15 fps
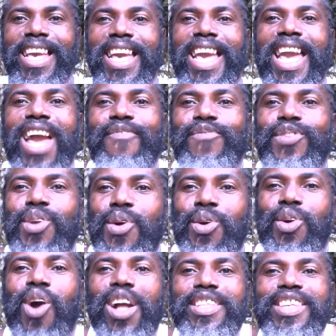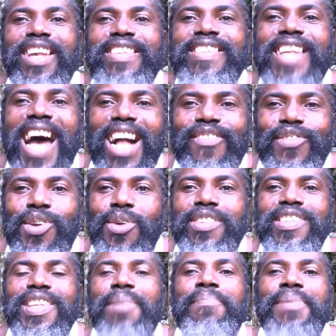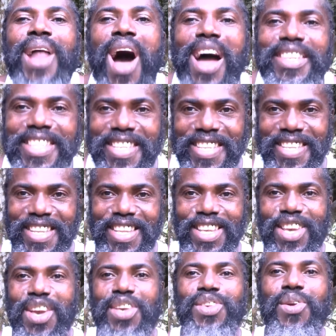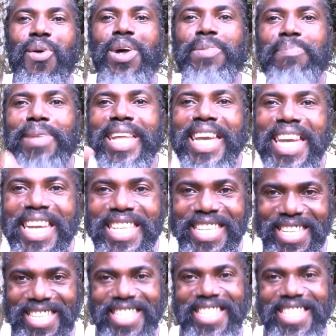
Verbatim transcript: If you cut yourself, you would see blood. You will bleed.